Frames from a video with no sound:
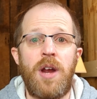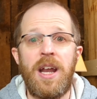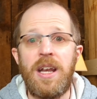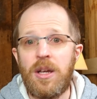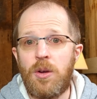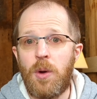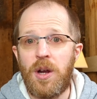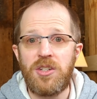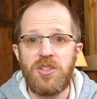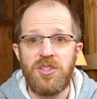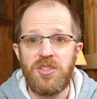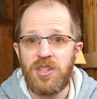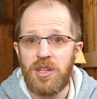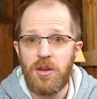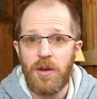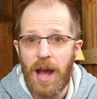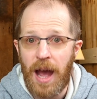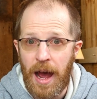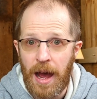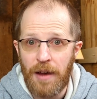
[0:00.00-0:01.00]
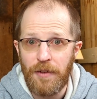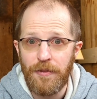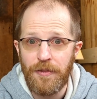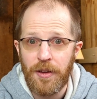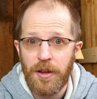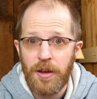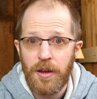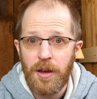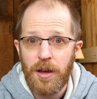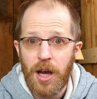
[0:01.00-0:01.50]
any questions that you have.
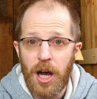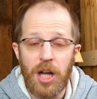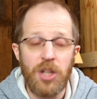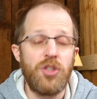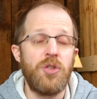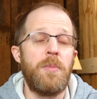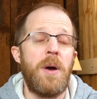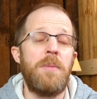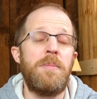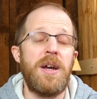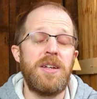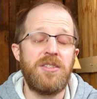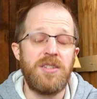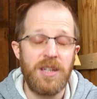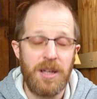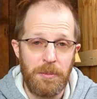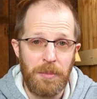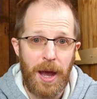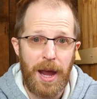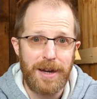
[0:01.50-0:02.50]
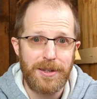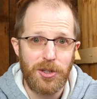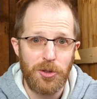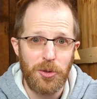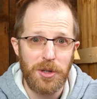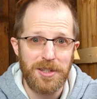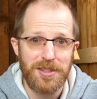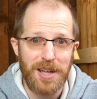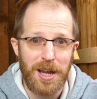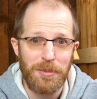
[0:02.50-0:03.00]
I'll do my best to get back to you
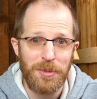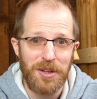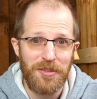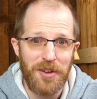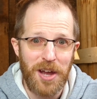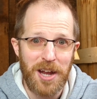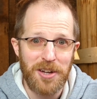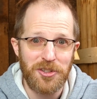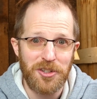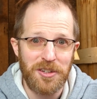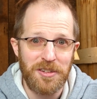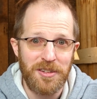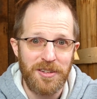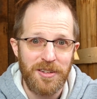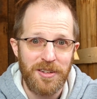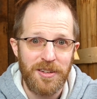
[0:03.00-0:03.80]
in a timely fashion.